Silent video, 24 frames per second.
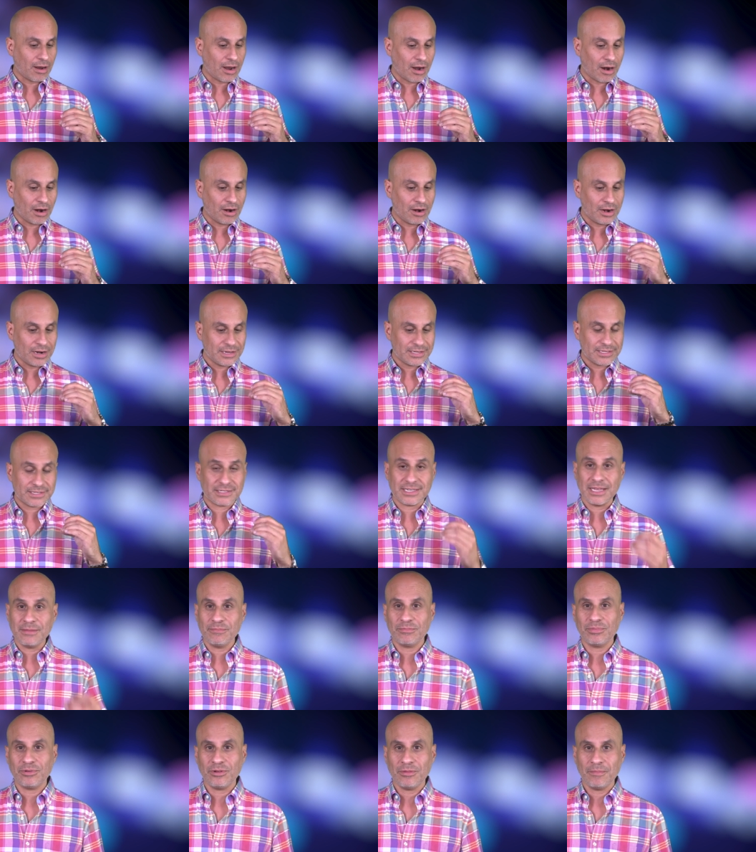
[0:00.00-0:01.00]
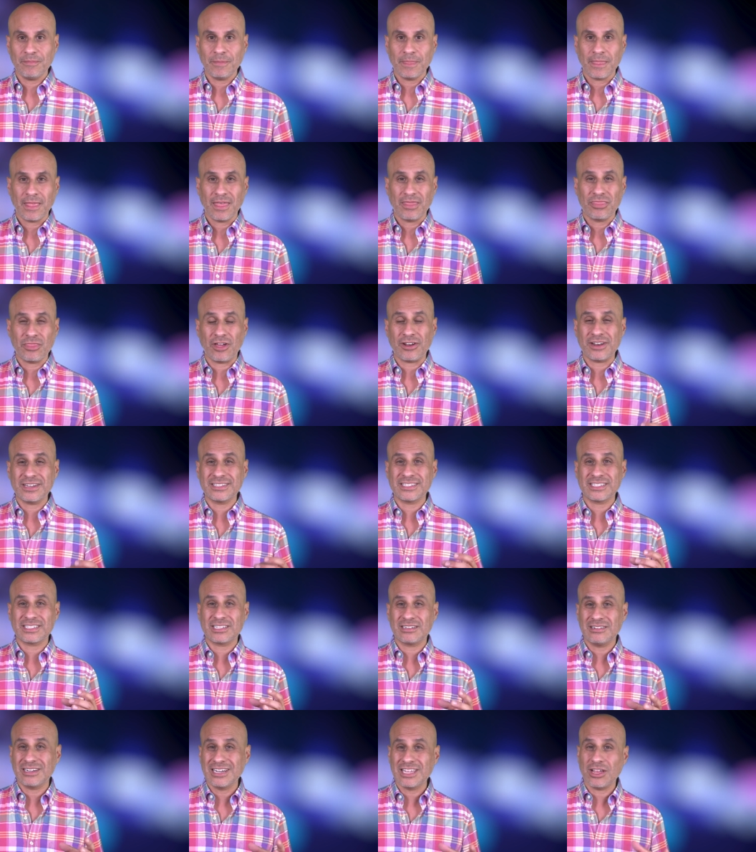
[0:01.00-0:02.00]
are simple, not
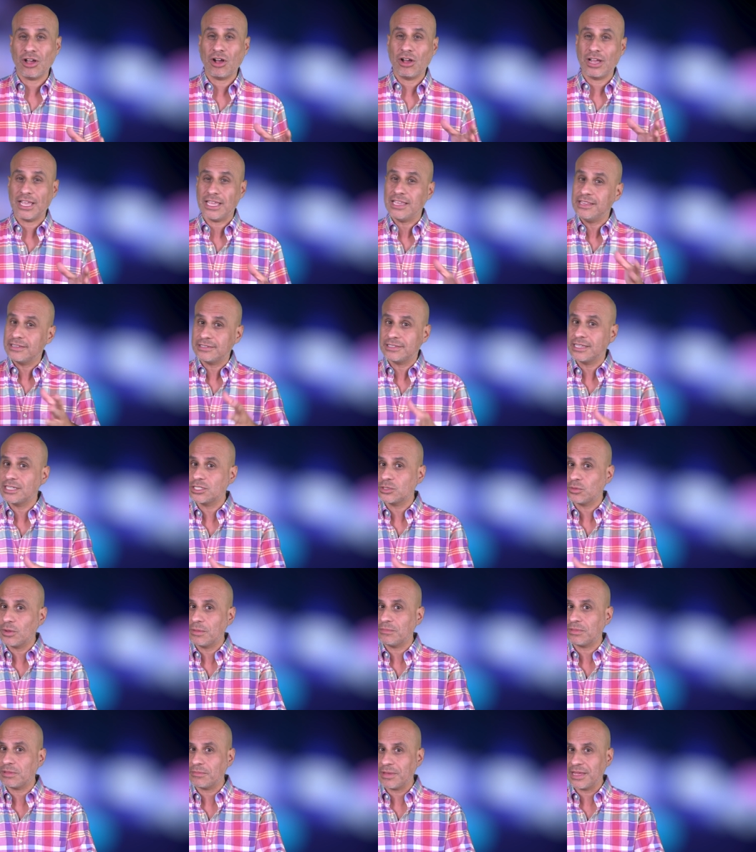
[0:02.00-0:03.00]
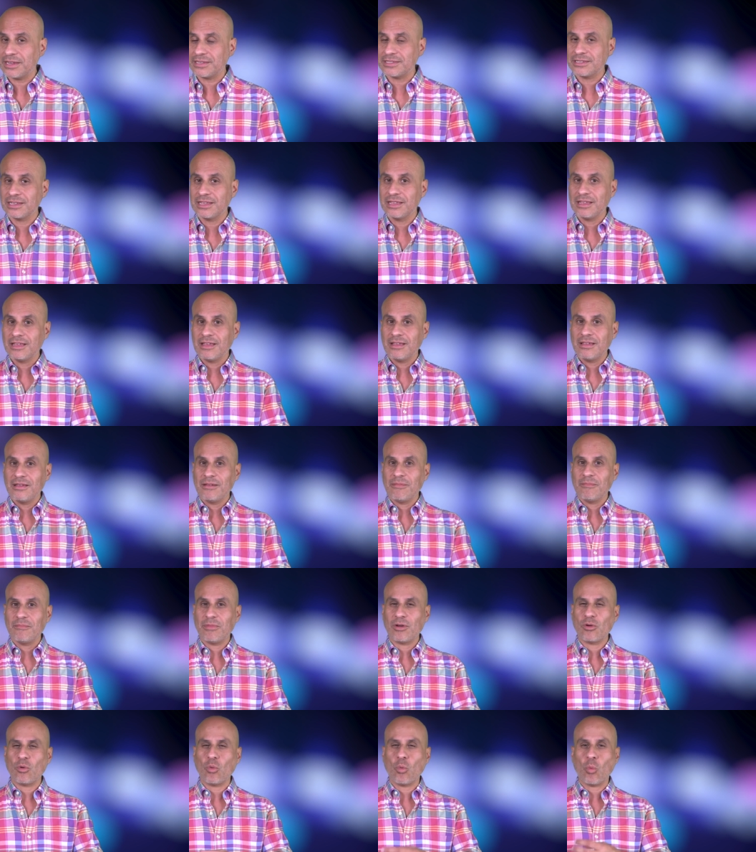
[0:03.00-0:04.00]
necessarily easy to implement,
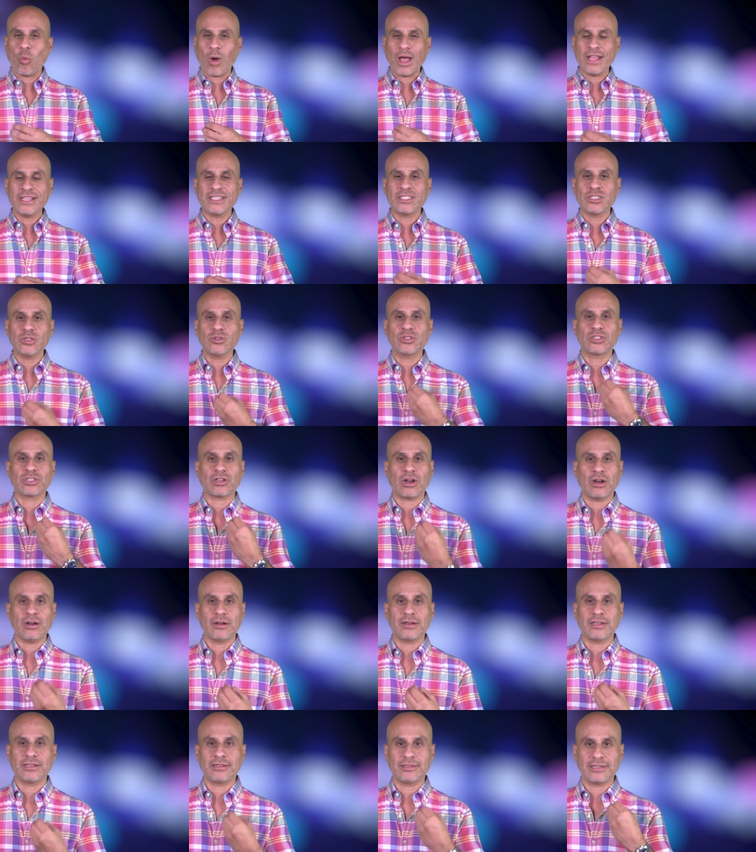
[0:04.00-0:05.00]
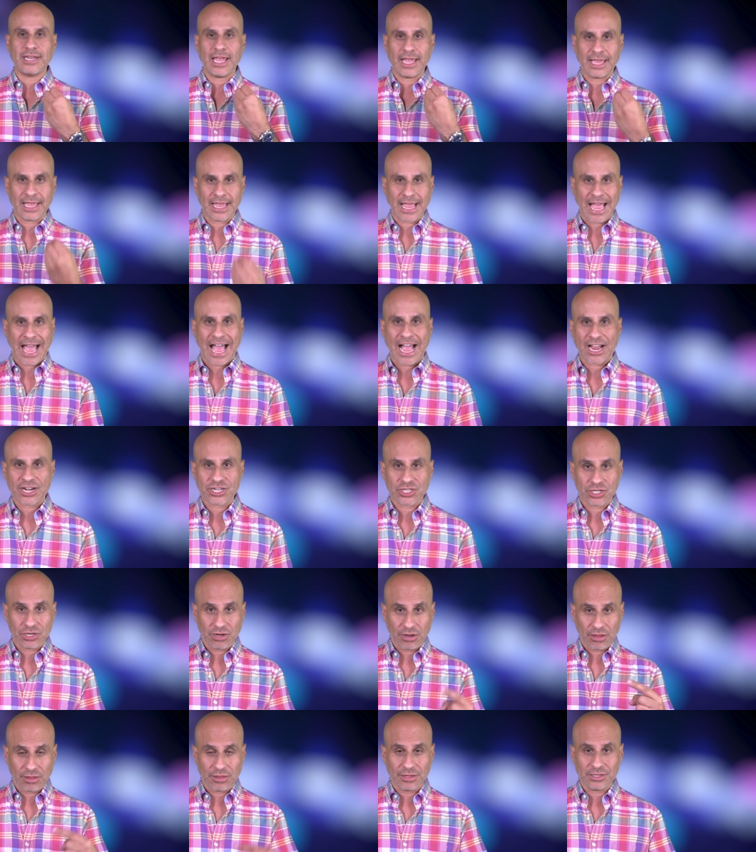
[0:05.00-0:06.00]
but once you start taking
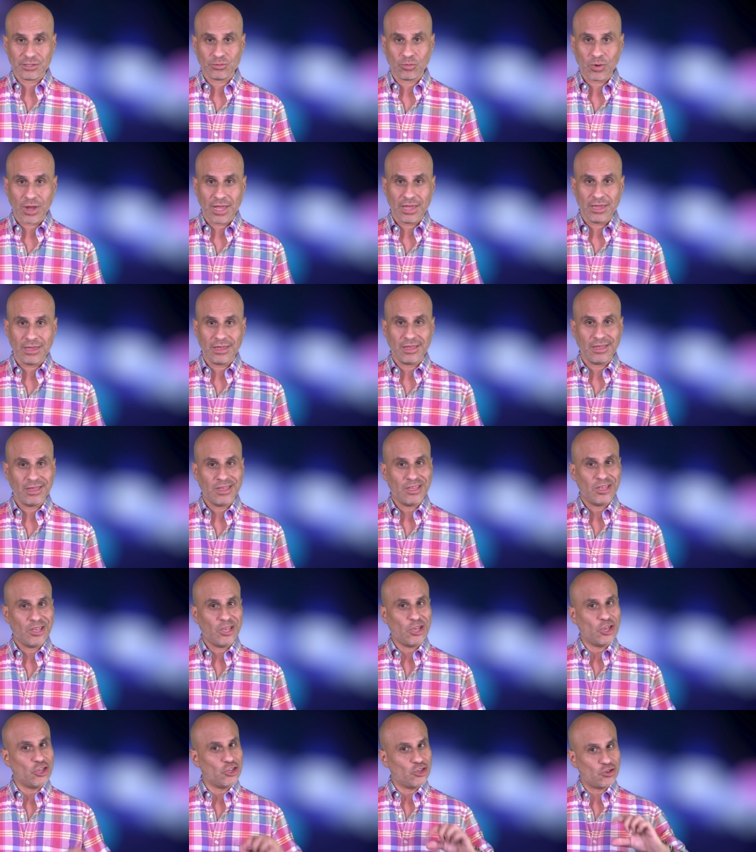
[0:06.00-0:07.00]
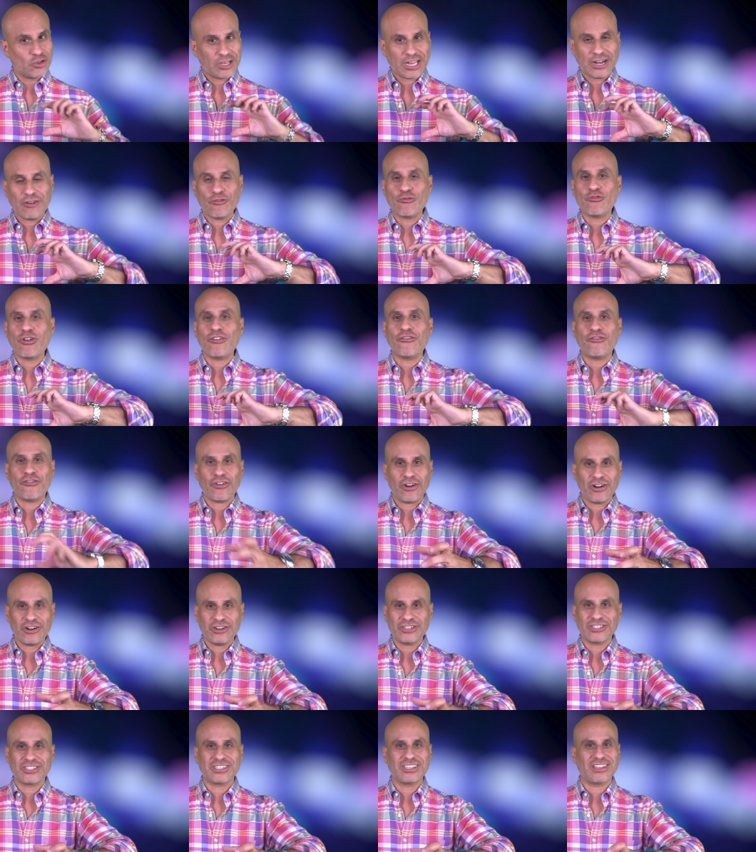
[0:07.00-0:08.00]
action this way, you can
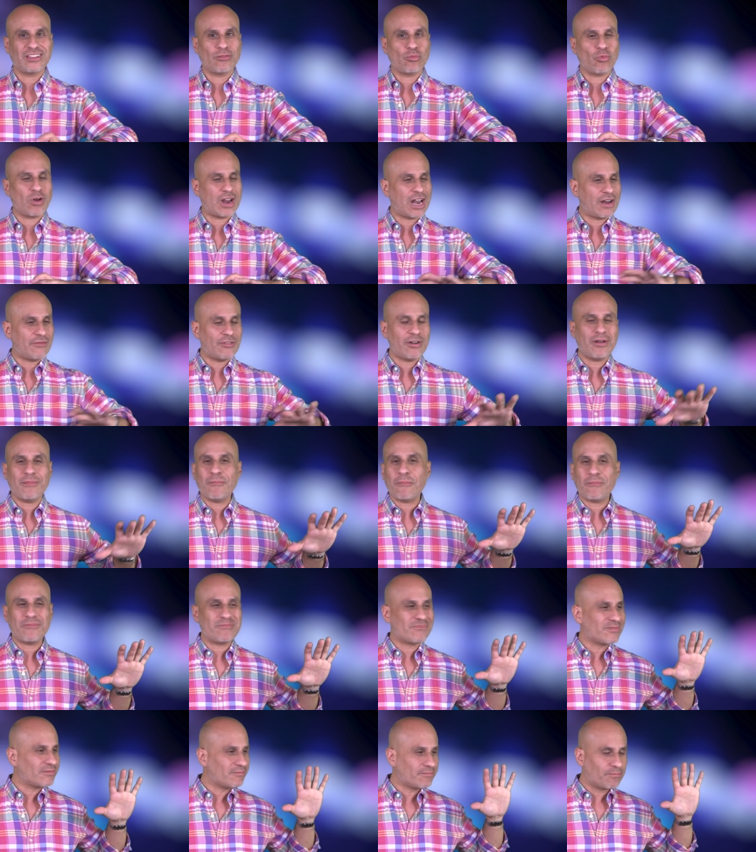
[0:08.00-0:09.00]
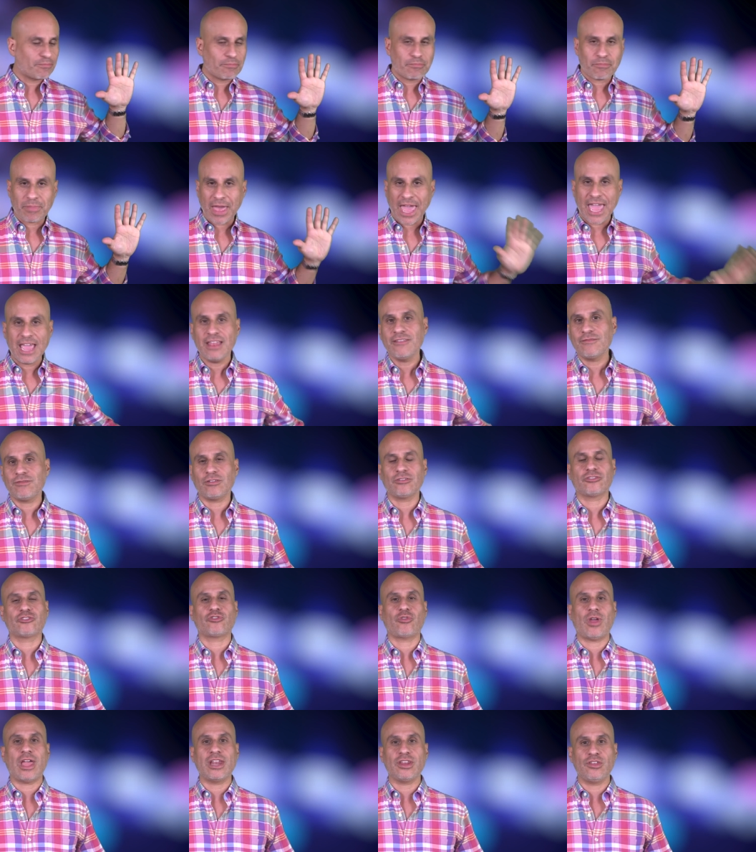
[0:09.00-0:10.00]
reverse whatever painful
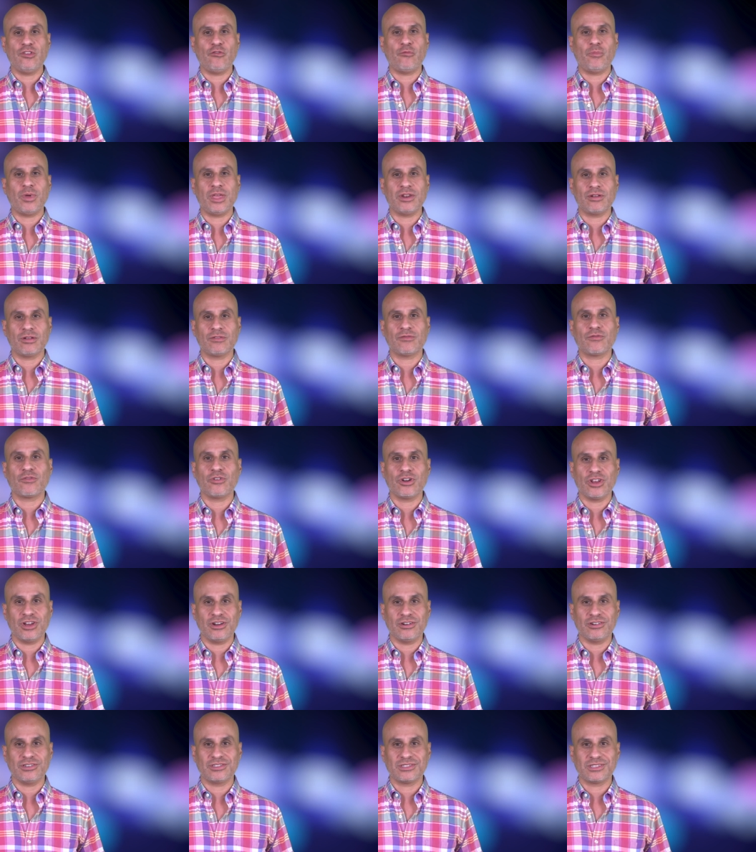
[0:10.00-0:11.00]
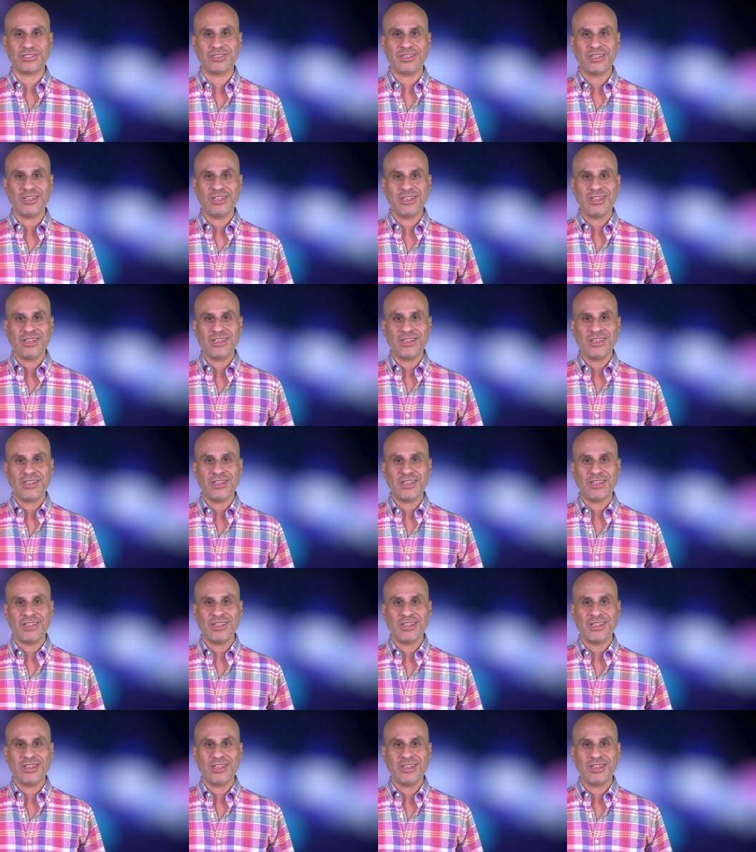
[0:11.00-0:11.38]
trend you've been on for years.